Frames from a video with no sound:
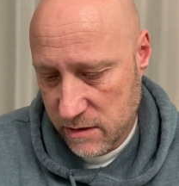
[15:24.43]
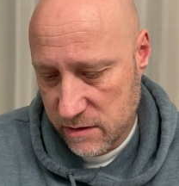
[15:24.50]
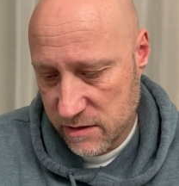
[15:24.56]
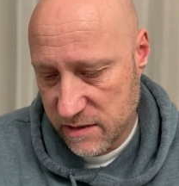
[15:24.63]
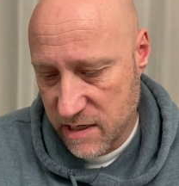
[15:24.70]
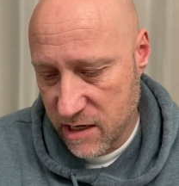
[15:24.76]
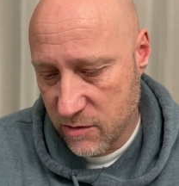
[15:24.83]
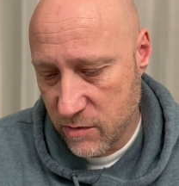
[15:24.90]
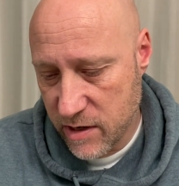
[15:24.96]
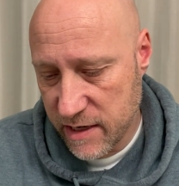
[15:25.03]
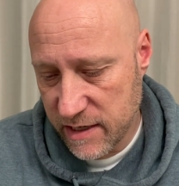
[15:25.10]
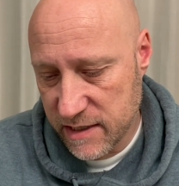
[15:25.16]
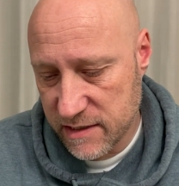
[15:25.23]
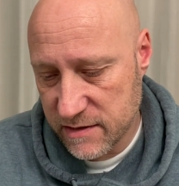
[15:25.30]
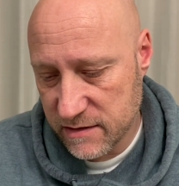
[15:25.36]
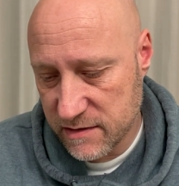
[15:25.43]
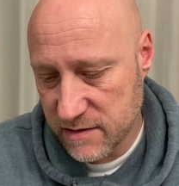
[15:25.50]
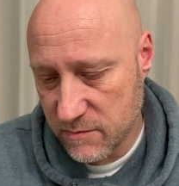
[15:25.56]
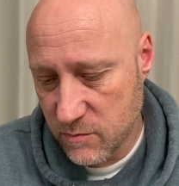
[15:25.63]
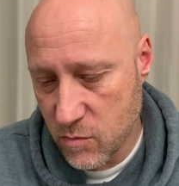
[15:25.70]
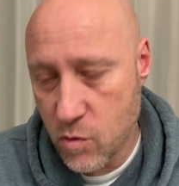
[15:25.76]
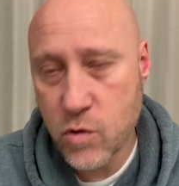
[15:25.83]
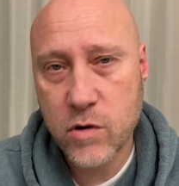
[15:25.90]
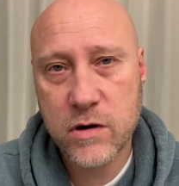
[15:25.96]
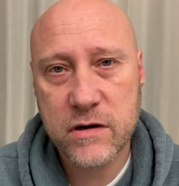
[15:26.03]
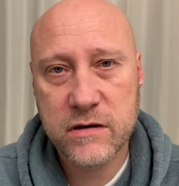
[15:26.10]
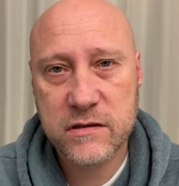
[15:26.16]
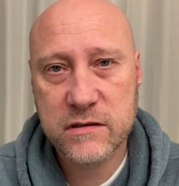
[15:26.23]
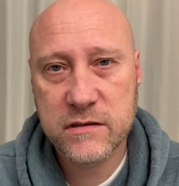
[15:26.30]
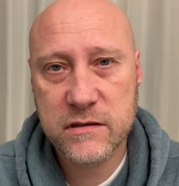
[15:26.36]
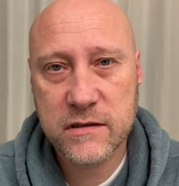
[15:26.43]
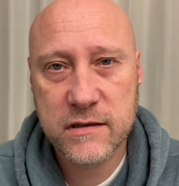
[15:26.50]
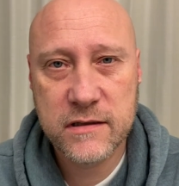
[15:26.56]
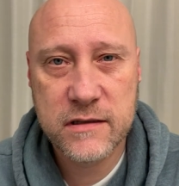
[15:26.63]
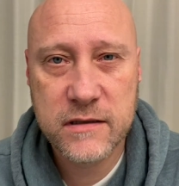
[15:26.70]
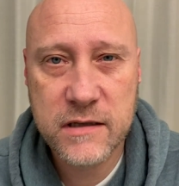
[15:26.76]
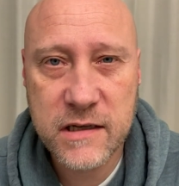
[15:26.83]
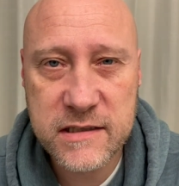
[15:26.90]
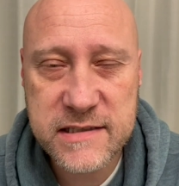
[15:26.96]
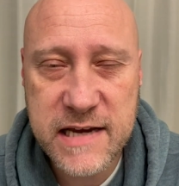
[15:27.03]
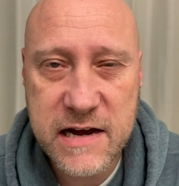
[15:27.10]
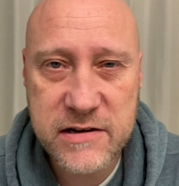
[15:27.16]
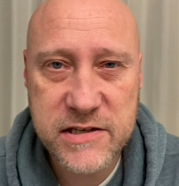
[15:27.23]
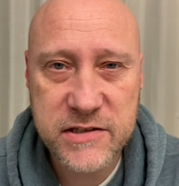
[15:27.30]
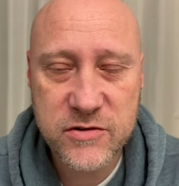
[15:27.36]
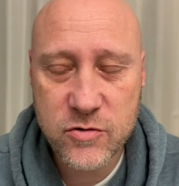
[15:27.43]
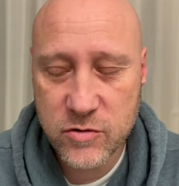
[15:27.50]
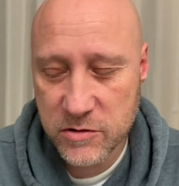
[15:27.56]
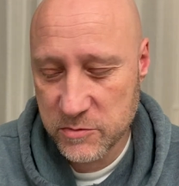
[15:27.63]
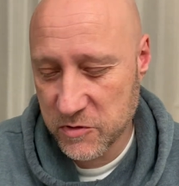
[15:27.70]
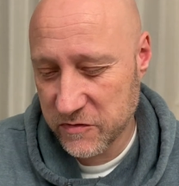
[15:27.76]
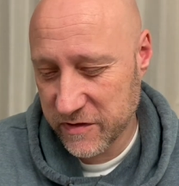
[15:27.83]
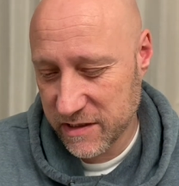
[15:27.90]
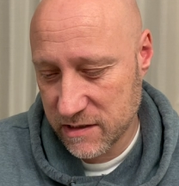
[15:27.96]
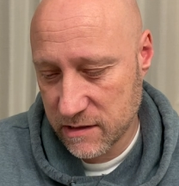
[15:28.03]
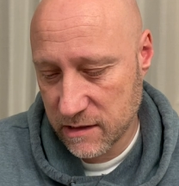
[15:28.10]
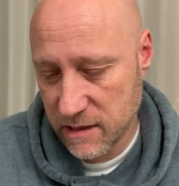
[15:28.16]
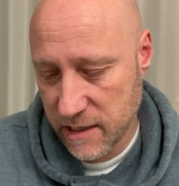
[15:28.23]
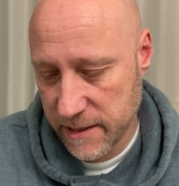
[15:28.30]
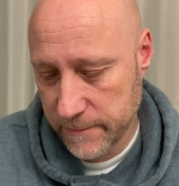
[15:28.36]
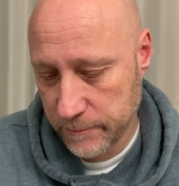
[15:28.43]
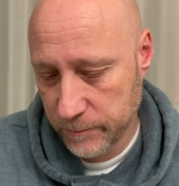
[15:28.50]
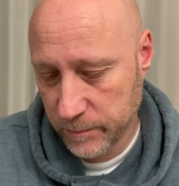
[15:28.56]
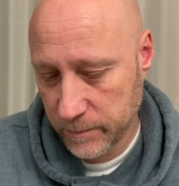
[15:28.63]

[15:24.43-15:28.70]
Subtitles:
segue into some more Italian horror movies tonight.